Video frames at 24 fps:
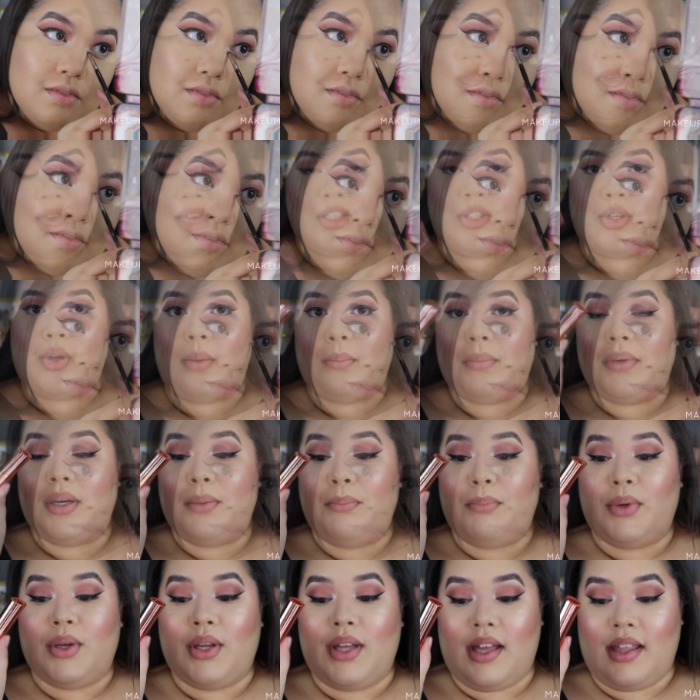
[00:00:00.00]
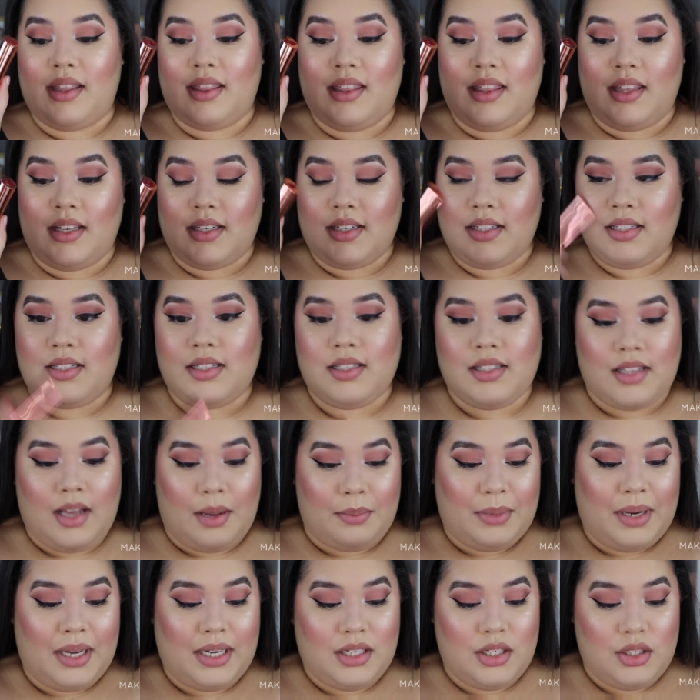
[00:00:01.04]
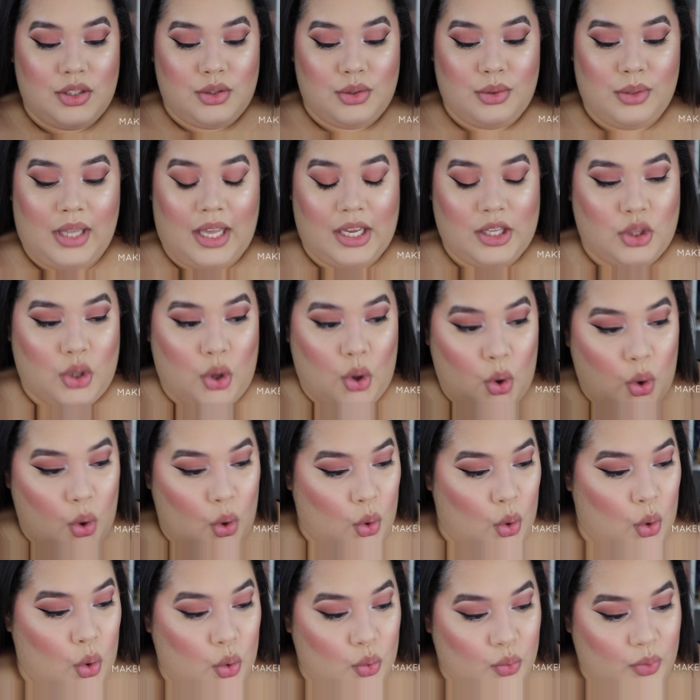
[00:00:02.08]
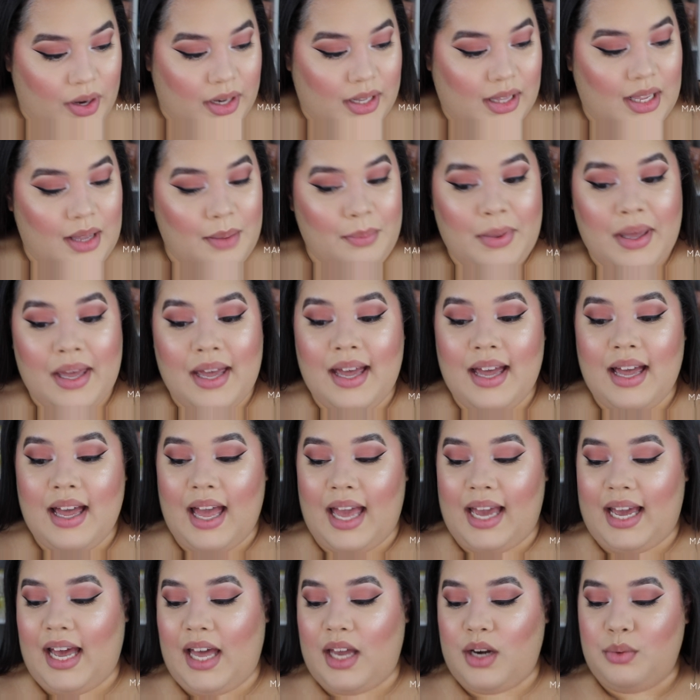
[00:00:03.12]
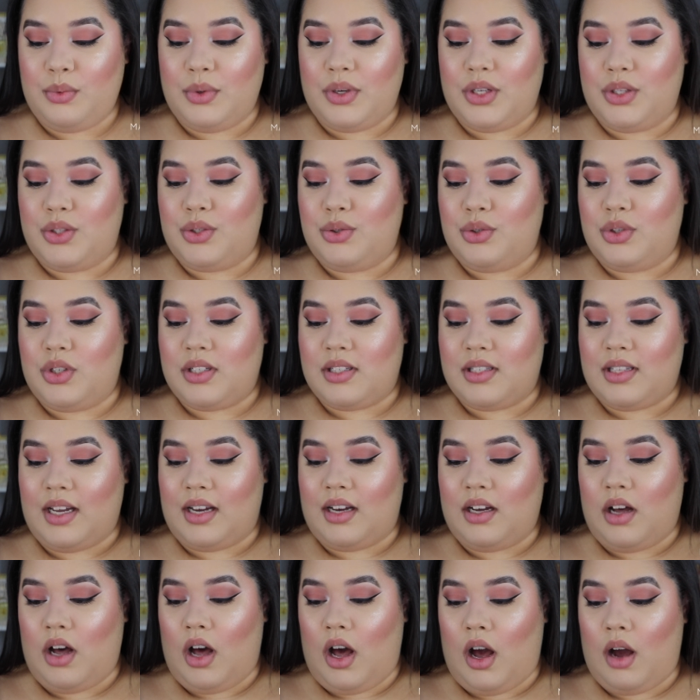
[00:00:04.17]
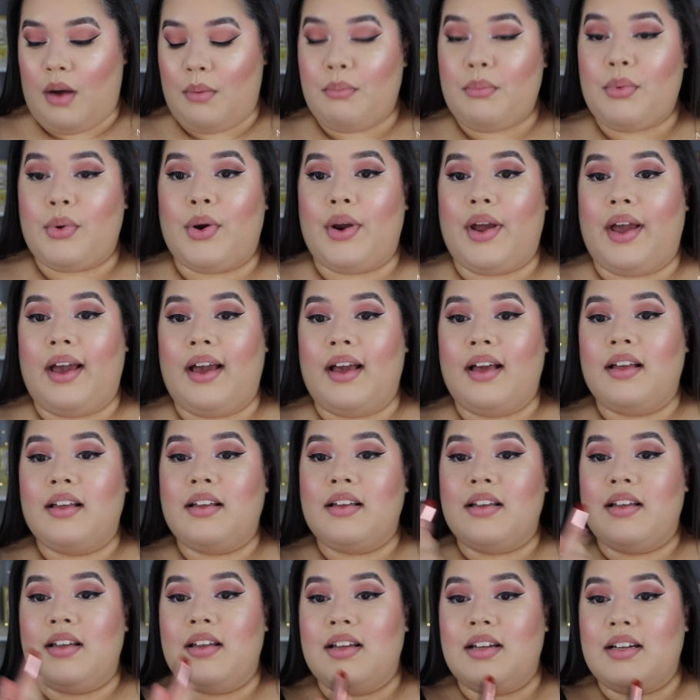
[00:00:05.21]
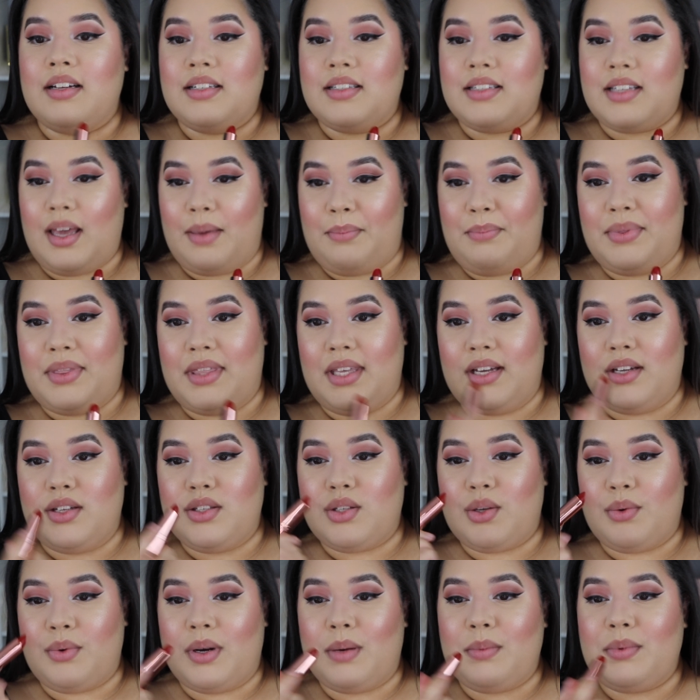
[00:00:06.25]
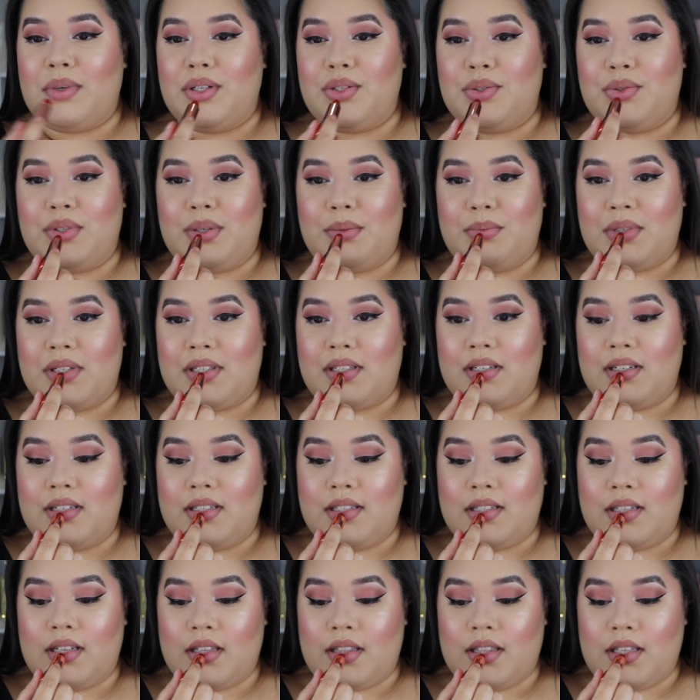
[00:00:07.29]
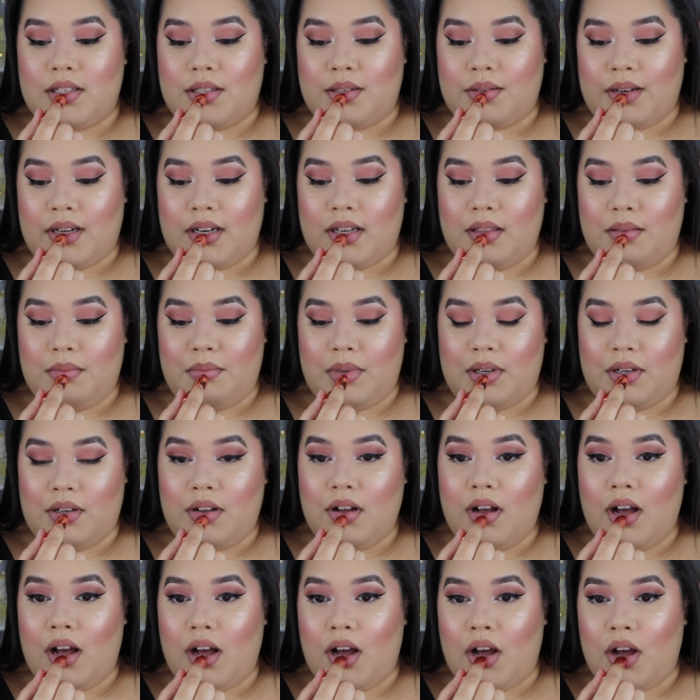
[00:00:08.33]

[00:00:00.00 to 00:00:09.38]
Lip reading: Okay, so I'm gonna put this. I'm not gonna do like the whole red lip. I kind of want to do just like an ombre type thing. So what I'm gonna do is I'm just gonna stick this right in the middle.